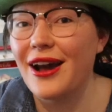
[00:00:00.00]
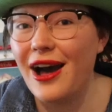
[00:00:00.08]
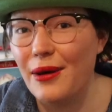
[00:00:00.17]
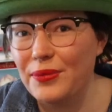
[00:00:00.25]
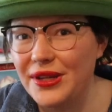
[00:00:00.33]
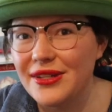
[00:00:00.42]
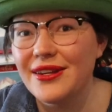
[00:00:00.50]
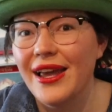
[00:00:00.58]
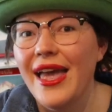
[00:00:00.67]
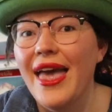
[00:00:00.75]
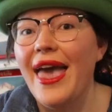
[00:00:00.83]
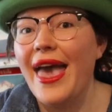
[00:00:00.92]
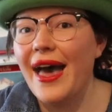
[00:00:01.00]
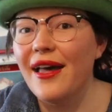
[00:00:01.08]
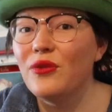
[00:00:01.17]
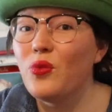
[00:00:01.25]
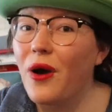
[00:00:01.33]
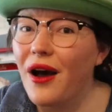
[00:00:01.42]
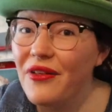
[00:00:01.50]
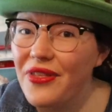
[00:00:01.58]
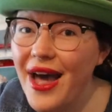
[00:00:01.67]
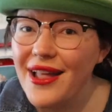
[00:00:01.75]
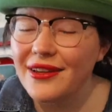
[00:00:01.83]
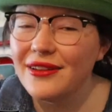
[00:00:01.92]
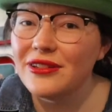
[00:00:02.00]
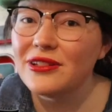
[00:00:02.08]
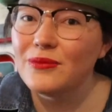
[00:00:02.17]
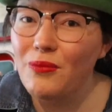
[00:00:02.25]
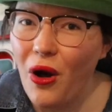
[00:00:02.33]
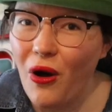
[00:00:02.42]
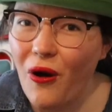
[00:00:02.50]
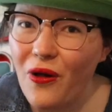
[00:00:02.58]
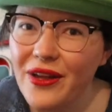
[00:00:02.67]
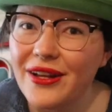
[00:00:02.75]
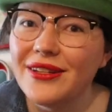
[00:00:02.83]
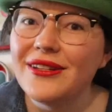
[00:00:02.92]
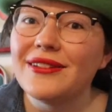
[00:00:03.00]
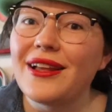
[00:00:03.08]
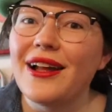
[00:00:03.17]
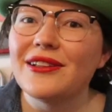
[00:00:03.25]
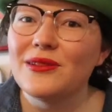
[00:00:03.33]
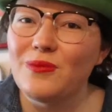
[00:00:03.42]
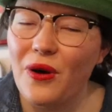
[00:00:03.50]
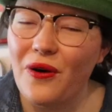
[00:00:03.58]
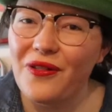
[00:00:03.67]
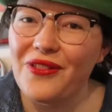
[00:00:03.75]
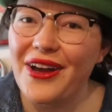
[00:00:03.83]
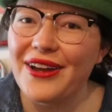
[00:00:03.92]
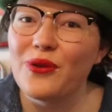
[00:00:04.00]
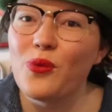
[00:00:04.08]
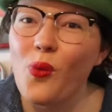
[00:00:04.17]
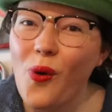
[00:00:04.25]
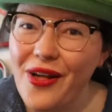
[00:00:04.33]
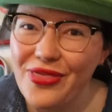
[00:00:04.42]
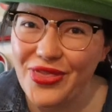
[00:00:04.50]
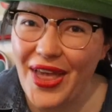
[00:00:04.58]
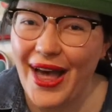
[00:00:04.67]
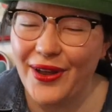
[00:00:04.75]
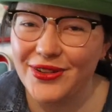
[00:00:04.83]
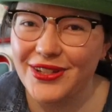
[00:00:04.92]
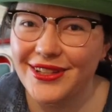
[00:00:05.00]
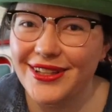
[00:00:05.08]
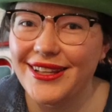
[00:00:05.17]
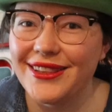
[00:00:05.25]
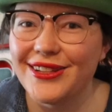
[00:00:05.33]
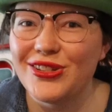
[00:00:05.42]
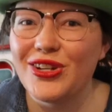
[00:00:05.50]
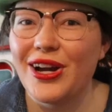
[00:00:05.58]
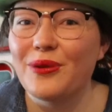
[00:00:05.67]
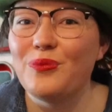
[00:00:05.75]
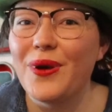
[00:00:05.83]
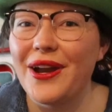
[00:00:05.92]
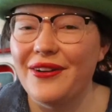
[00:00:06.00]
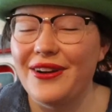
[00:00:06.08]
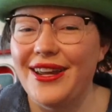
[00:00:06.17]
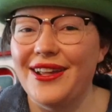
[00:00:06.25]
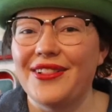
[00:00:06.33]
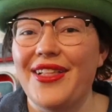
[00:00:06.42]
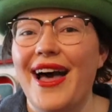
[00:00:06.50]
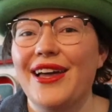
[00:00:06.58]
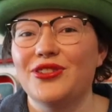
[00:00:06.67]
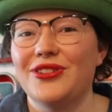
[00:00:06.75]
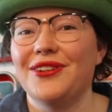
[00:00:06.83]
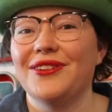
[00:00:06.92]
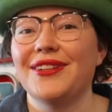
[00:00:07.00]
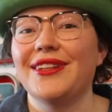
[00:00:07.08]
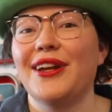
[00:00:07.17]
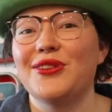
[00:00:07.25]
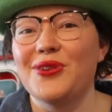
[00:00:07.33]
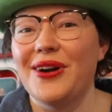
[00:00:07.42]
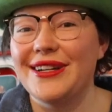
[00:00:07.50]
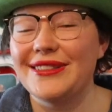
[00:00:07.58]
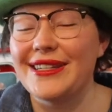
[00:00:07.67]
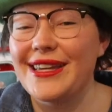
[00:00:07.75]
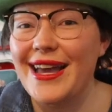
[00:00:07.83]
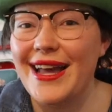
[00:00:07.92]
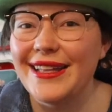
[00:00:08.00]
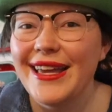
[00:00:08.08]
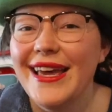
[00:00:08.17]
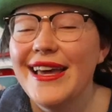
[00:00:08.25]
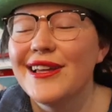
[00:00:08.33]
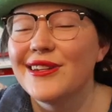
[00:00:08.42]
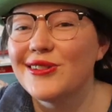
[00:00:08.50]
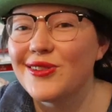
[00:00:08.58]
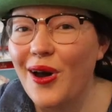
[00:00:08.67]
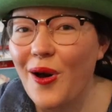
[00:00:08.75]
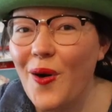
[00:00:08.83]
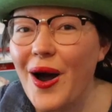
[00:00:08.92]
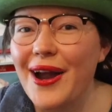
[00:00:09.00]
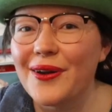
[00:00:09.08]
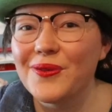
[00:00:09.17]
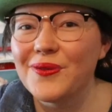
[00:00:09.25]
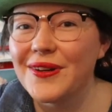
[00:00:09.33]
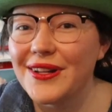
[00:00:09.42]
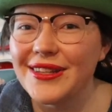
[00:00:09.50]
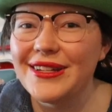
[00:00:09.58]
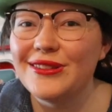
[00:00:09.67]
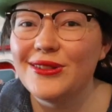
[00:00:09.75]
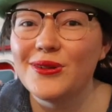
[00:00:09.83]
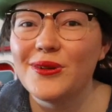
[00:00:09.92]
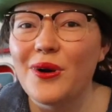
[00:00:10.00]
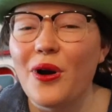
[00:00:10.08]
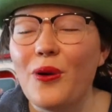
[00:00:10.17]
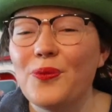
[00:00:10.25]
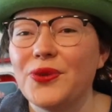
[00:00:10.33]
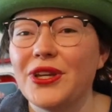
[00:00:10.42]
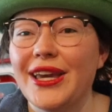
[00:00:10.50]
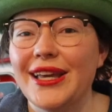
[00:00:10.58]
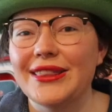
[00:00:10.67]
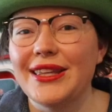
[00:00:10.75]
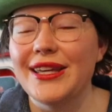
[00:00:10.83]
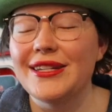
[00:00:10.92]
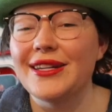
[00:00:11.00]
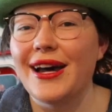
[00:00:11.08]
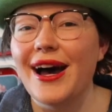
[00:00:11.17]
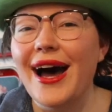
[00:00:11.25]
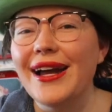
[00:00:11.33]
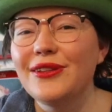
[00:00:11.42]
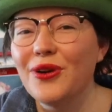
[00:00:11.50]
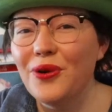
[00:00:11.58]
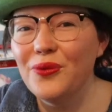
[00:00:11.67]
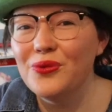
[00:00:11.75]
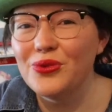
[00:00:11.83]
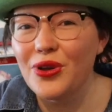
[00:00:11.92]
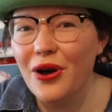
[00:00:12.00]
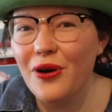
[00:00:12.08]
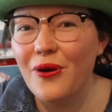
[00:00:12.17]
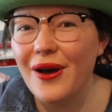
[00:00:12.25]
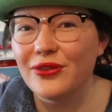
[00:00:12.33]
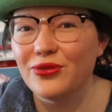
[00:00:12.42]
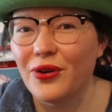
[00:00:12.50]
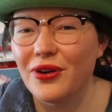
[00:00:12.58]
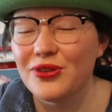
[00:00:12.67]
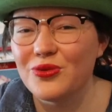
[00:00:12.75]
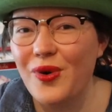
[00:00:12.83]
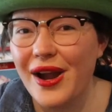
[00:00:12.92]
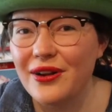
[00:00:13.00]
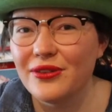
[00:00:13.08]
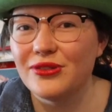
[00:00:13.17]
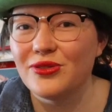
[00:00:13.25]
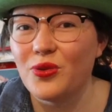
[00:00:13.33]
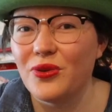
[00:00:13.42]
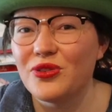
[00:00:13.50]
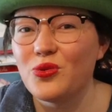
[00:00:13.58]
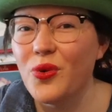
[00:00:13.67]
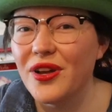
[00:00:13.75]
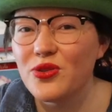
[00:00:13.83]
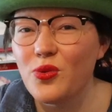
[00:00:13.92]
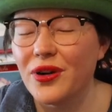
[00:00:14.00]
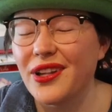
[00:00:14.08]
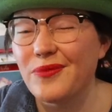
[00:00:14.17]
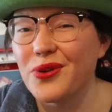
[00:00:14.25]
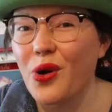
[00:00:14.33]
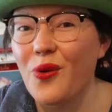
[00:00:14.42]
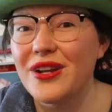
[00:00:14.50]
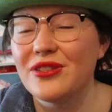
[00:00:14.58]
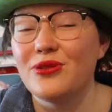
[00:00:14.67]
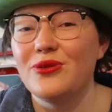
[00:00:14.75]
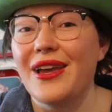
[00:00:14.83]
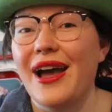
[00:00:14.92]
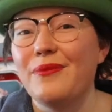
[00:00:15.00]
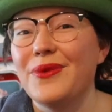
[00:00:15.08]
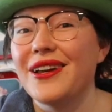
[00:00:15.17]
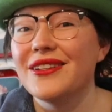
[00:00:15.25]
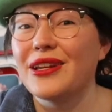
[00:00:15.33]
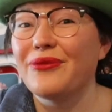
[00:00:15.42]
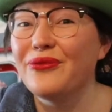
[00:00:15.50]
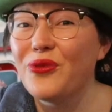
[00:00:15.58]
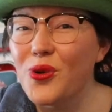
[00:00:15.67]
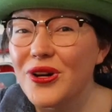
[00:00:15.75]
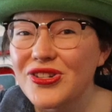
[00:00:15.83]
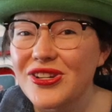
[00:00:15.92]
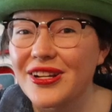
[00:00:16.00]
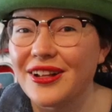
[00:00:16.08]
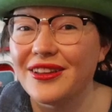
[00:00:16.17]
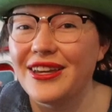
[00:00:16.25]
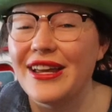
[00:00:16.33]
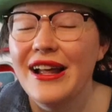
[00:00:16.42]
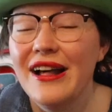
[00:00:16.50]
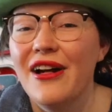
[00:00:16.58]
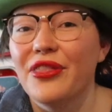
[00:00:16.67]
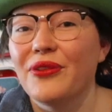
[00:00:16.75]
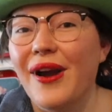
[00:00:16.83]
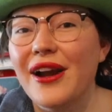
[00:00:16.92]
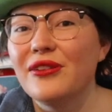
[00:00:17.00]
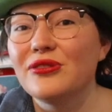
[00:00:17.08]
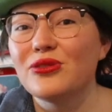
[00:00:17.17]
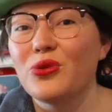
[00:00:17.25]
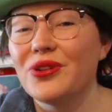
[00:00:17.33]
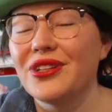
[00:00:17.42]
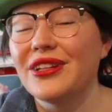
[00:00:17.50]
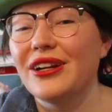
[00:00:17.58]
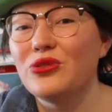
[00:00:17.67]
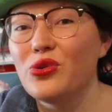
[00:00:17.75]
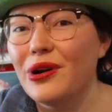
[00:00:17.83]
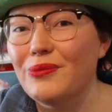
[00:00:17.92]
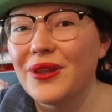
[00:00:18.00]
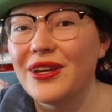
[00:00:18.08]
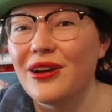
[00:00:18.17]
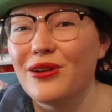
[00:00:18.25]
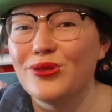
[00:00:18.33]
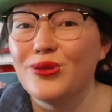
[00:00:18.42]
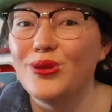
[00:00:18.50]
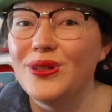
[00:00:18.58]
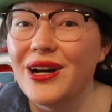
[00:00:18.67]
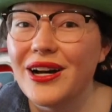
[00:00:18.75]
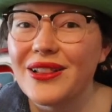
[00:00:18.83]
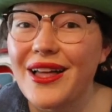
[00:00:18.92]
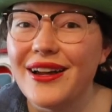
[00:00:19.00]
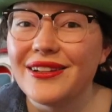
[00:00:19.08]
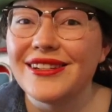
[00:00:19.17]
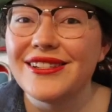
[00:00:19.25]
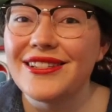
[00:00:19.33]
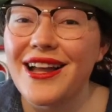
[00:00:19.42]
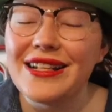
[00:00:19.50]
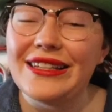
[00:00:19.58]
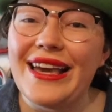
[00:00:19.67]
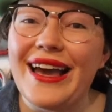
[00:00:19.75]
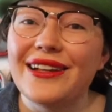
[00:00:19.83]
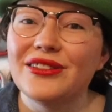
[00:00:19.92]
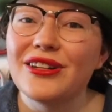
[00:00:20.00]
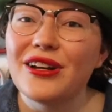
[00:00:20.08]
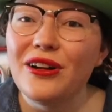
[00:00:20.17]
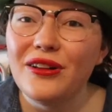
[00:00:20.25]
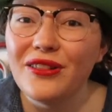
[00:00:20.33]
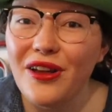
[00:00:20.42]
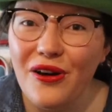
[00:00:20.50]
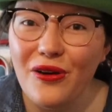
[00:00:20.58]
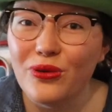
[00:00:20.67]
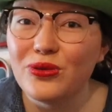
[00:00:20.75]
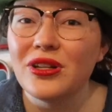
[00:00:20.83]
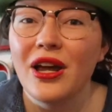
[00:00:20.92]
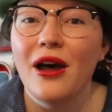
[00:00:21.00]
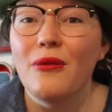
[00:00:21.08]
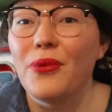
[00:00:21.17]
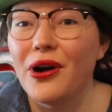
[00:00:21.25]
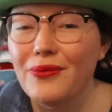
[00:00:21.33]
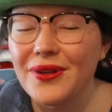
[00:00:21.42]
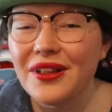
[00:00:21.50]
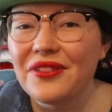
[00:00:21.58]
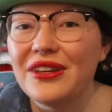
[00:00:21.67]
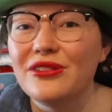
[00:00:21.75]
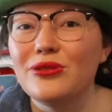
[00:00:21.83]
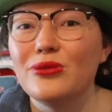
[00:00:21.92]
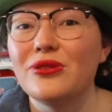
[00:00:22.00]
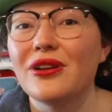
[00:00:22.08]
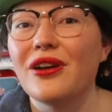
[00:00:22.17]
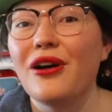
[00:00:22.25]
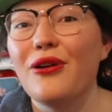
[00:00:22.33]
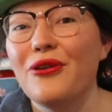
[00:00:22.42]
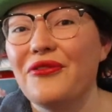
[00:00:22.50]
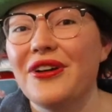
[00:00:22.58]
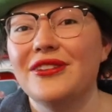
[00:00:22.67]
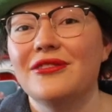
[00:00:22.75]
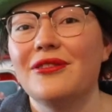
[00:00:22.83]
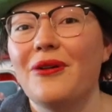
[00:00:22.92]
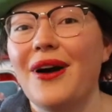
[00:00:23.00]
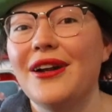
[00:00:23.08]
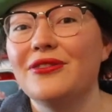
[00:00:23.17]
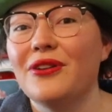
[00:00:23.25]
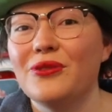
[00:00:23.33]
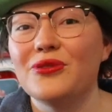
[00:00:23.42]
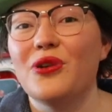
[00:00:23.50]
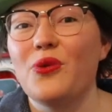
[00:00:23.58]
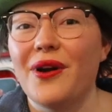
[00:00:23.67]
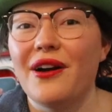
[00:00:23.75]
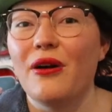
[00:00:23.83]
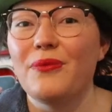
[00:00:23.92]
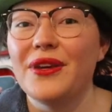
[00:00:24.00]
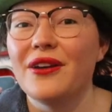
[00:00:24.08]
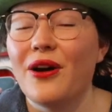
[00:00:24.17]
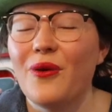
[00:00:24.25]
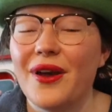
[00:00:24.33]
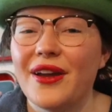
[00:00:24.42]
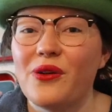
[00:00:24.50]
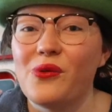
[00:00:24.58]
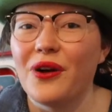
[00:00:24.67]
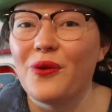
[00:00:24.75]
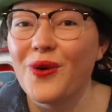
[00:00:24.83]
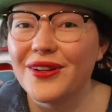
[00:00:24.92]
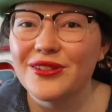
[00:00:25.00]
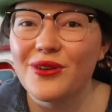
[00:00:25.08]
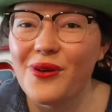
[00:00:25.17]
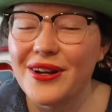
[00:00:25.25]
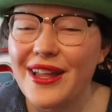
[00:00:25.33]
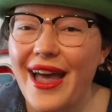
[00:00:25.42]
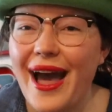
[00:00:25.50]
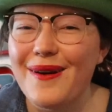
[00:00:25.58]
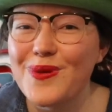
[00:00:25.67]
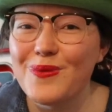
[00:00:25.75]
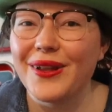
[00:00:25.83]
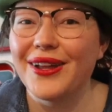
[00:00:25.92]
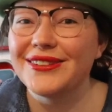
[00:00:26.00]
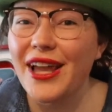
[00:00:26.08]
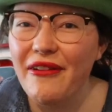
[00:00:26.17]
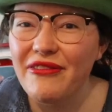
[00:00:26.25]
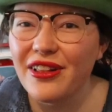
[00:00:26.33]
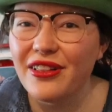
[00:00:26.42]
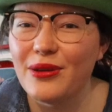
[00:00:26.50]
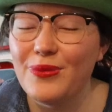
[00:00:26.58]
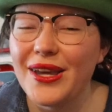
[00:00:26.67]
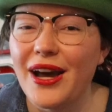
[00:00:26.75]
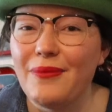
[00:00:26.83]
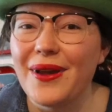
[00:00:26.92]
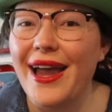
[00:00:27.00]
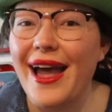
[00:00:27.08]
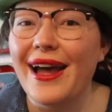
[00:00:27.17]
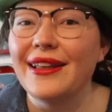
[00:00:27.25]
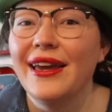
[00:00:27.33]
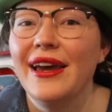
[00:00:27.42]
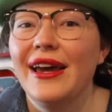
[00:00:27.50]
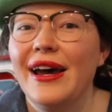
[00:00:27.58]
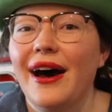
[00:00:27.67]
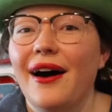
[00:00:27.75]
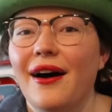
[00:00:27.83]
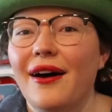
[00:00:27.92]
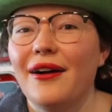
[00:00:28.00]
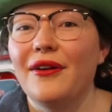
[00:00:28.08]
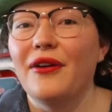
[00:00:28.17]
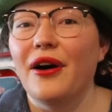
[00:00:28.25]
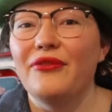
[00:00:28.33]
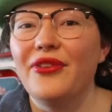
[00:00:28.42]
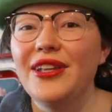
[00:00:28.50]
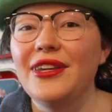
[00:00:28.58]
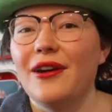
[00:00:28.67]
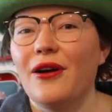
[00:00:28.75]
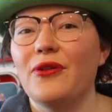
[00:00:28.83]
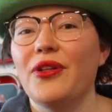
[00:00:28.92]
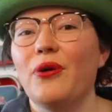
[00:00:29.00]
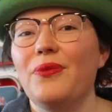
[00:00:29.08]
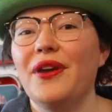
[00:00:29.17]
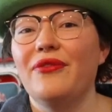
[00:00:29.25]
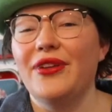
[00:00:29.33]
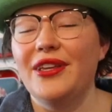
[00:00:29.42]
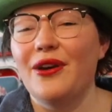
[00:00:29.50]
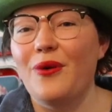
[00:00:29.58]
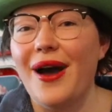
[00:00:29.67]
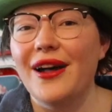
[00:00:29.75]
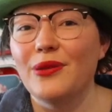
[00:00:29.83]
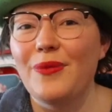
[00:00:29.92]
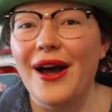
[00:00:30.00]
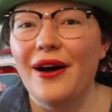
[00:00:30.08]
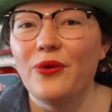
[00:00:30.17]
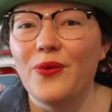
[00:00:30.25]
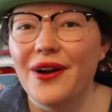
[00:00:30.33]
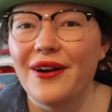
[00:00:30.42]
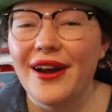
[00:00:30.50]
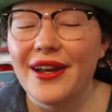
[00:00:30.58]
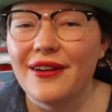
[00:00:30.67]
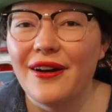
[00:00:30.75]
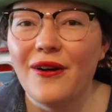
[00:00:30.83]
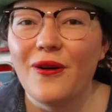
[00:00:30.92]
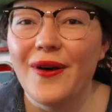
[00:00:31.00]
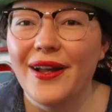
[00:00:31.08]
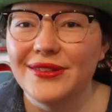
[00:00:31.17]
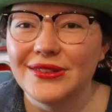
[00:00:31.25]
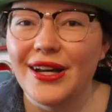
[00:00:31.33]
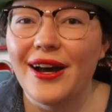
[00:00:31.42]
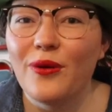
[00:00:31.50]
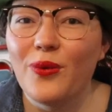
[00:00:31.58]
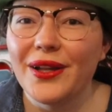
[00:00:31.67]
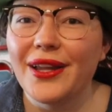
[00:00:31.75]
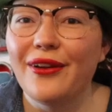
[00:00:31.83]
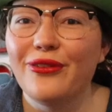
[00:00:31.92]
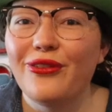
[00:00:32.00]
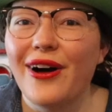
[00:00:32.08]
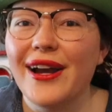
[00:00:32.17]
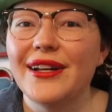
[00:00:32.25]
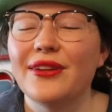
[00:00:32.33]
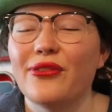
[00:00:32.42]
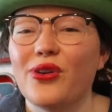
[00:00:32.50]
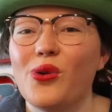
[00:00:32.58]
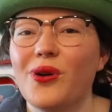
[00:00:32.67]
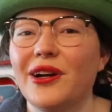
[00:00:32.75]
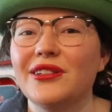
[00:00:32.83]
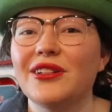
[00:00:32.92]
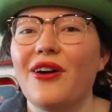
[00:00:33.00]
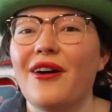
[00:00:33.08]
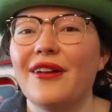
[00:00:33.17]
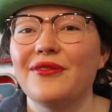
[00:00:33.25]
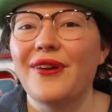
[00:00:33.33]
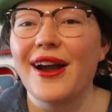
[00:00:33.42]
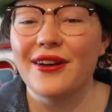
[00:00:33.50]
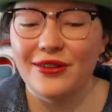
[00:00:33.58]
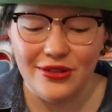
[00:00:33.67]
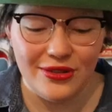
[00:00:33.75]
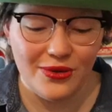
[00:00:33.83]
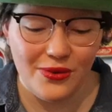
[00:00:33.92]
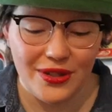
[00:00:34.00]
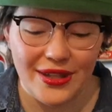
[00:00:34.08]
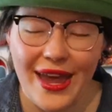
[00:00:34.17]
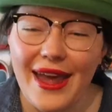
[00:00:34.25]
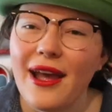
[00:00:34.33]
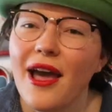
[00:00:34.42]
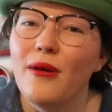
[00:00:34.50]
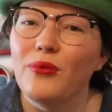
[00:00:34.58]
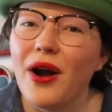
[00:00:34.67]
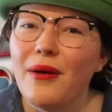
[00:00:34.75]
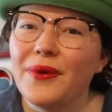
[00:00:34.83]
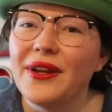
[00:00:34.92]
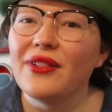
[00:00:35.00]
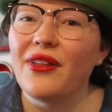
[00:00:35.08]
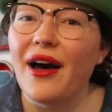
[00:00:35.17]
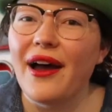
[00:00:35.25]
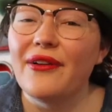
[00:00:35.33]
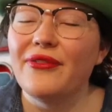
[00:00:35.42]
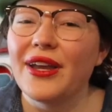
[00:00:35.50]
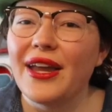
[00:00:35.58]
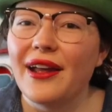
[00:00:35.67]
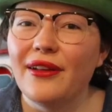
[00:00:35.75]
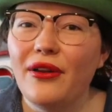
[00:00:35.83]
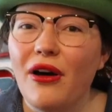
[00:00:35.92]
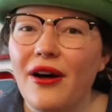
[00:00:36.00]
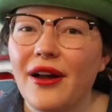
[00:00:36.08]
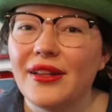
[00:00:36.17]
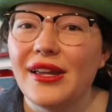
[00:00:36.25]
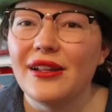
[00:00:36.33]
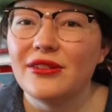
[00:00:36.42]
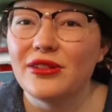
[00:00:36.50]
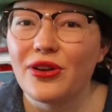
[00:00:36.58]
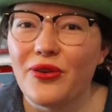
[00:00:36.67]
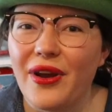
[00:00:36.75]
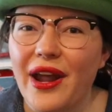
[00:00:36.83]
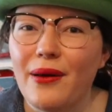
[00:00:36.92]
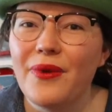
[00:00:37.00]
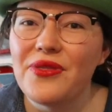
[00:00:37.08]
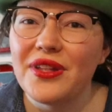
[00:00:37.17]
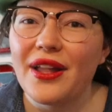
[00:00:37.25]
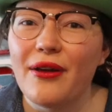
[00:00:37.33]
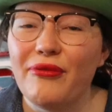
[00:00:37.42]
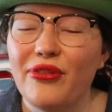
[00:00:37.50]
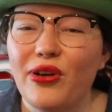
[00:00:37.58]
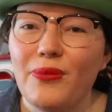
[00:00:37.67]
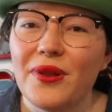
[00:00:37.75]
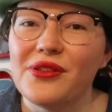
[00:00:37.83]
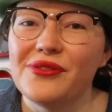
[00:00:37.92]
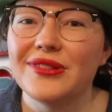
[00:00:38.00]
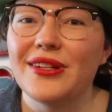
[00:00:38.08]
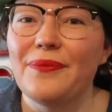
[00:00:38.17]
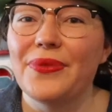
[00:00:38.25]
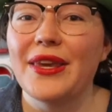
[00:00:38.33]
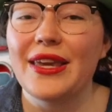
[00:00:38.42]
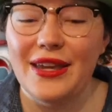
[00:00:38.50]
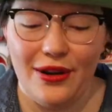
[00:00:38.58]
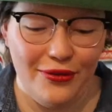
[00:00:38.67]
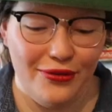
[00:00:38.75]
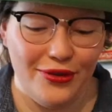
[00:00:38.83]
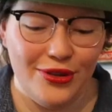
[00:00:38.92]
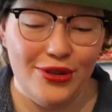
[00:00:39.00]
copies and while that is small it is not small like 1,000 in the Chuck Berry last year that I tried to get so I really do hope to get this uh, I don't know as far as record stores which one I'm going to yet because unfortunately the record store that I normally go to Young Loud and Snotty had to close closed permanently due to COVID. So I don't know where I'll be going or what's going to happen, but I'll definitely be coming at uh, a video, there'll be a video out about where I go and uh, what I find, of course, on Record Store Day. Probably live again on Instagram, and then I'll film a little something here for